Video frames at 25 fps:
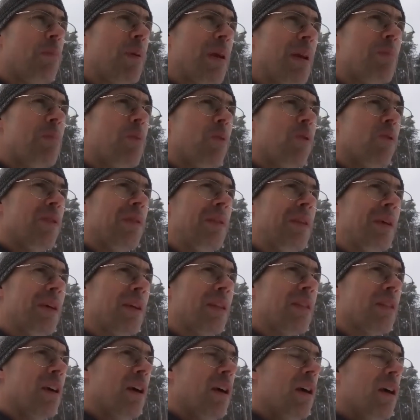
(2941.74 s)
or people
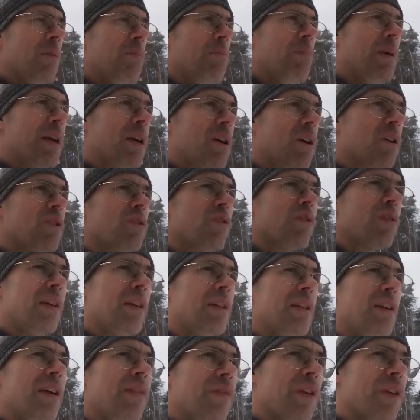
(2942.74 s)
that, because of
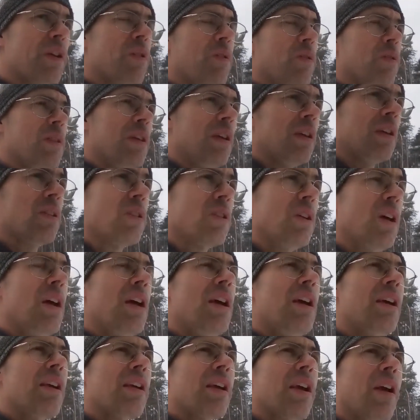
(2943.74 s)
their difficulties,
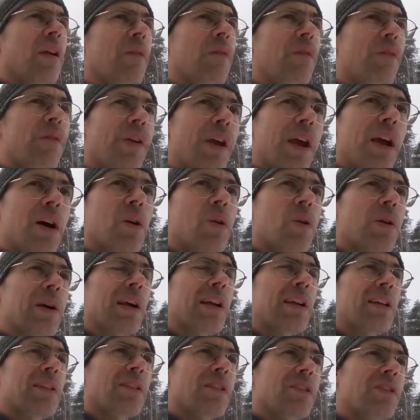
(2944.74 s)
can feel,
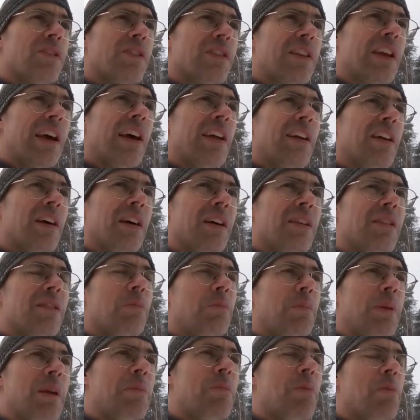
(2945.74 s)
can understand
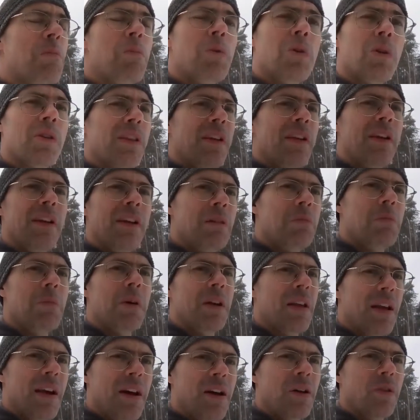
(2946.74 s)
other people more than
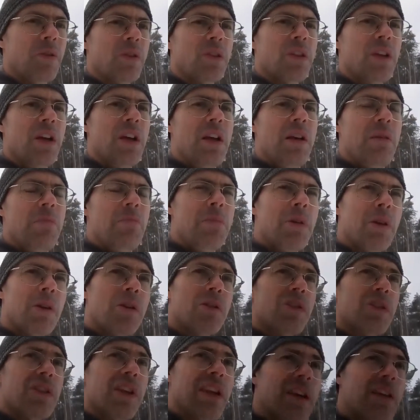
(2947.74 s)
anybody else
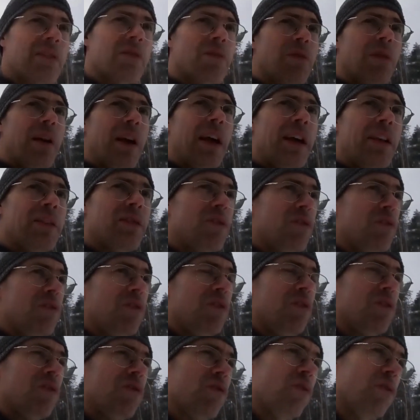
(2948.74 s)
because they can relate to
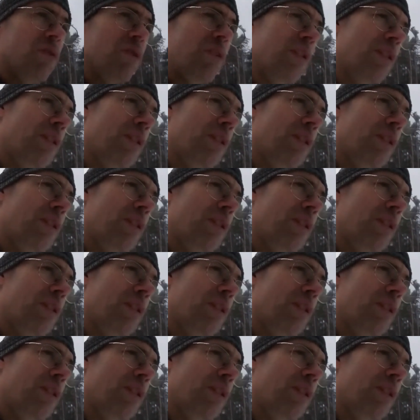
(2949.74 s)
you through